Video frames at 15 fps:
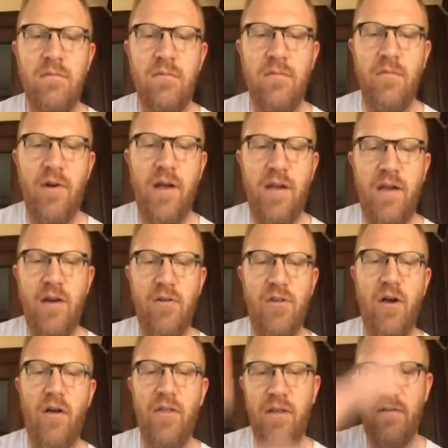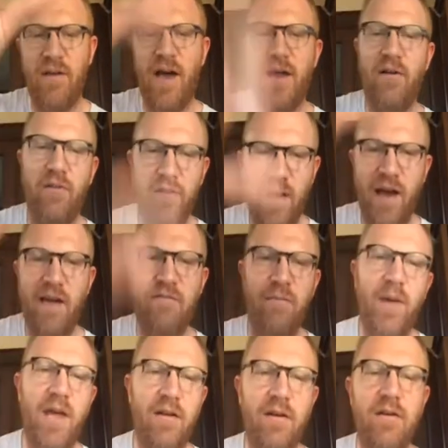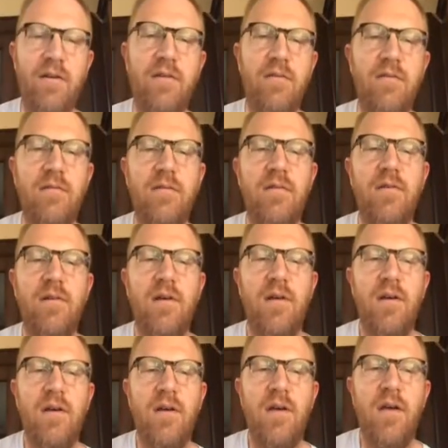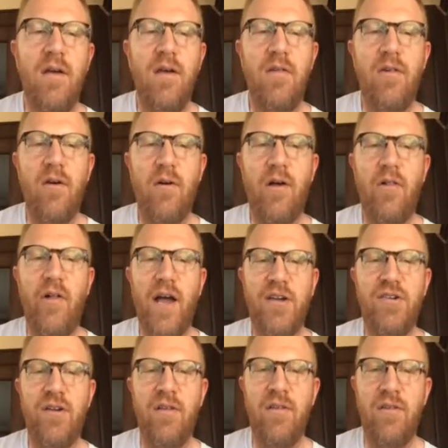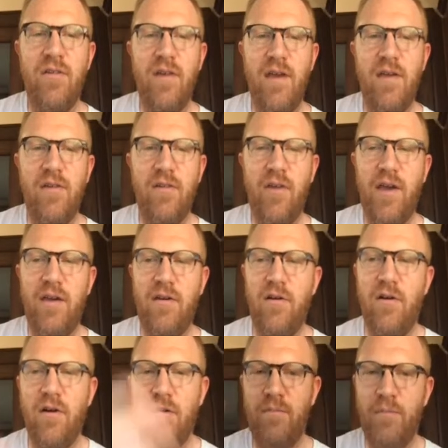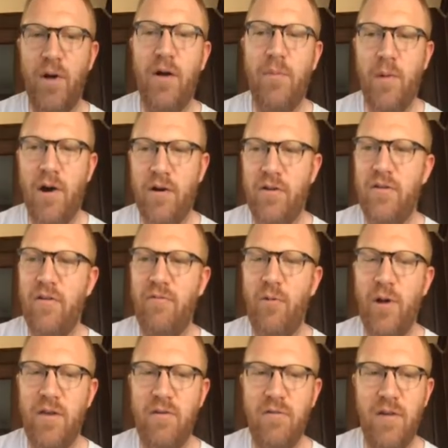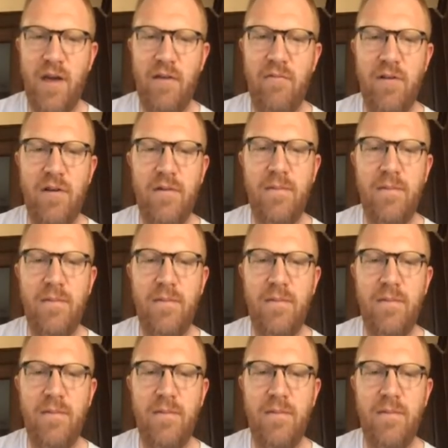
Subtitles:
Right, here's all the titles I've made. So collections is like your bookmarks of what you saved.